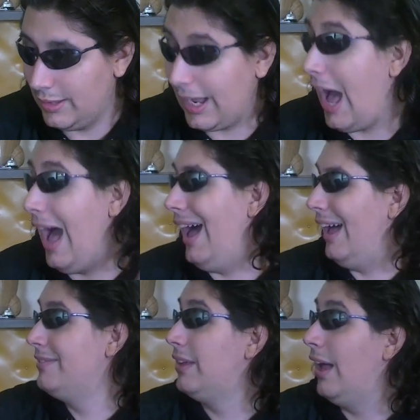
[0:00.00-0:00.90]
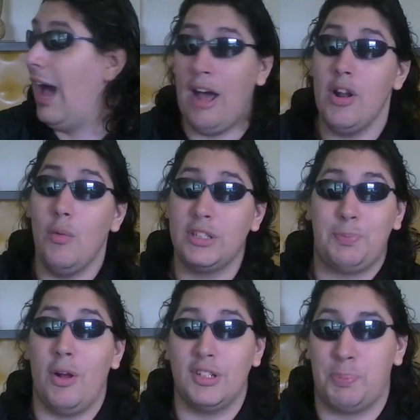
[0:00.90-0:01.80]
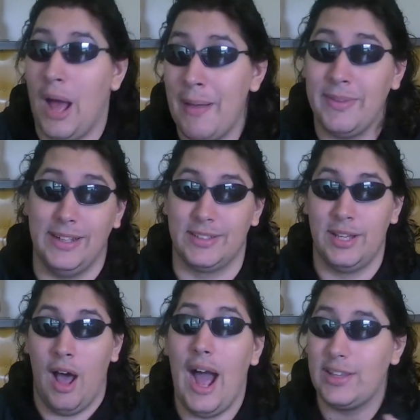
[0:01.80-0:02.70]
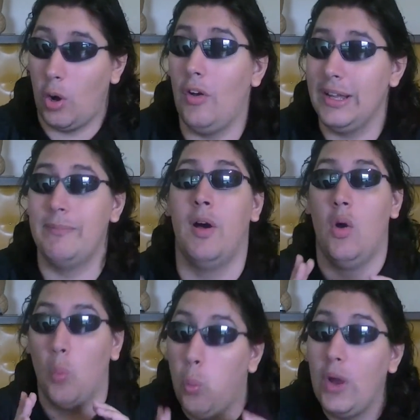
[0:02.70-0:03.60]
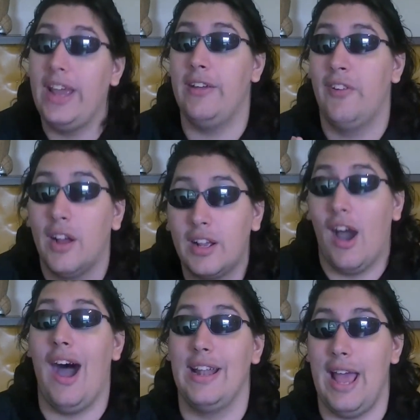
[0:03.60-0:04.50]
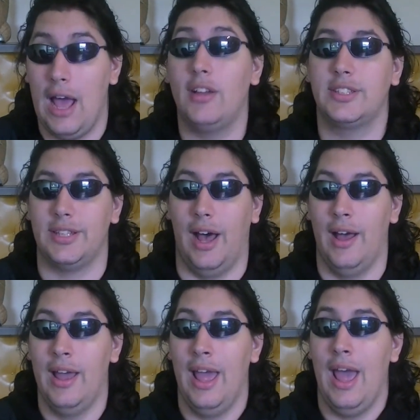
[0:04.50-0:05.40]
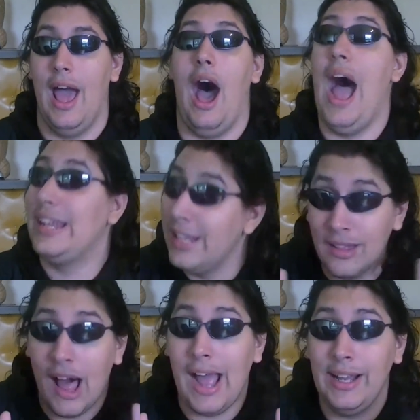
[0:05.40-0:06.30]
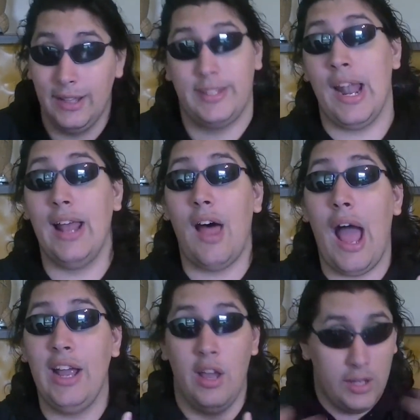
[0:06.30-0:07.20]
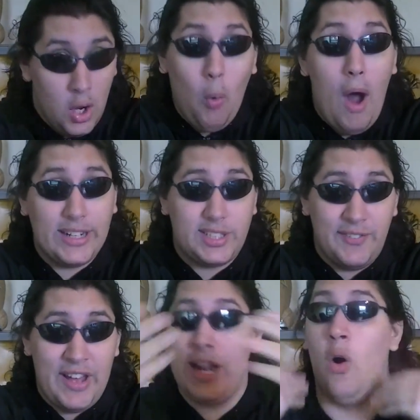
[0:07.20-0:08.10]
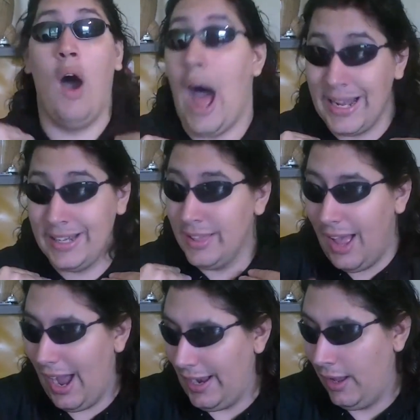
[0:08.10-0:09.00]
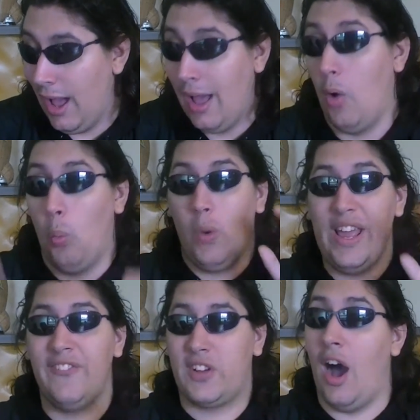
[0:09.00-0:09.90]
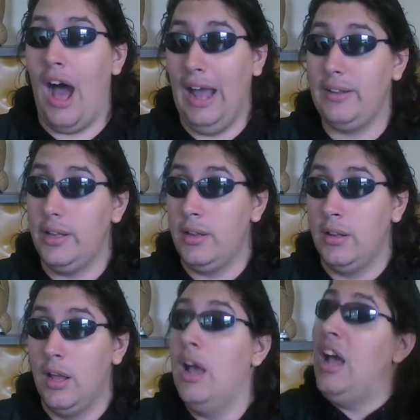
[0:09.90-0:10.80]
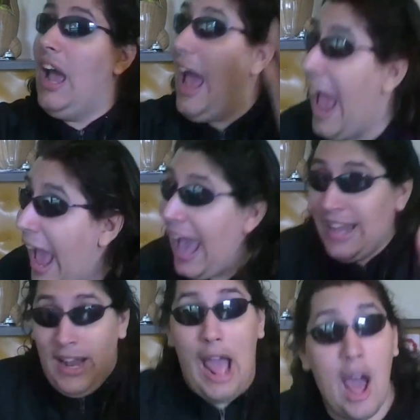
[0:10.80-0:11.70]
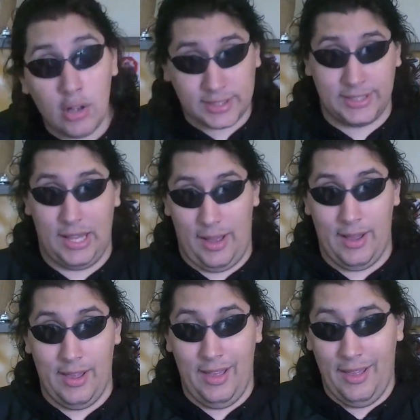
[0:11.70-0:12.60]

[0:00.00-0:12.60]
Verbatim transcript: Like, I don't know what Spoder's problem is. I told him, we've got Elsa. I didn't lie. Did I lie? You watched the video. I didn't lie. We've got and Elsa.